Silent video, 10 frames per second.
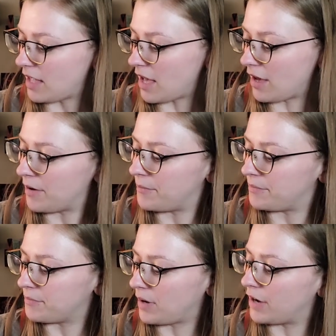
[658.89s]

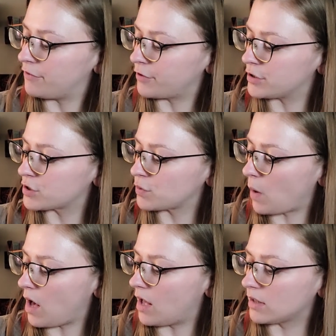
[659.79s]
um, by Francois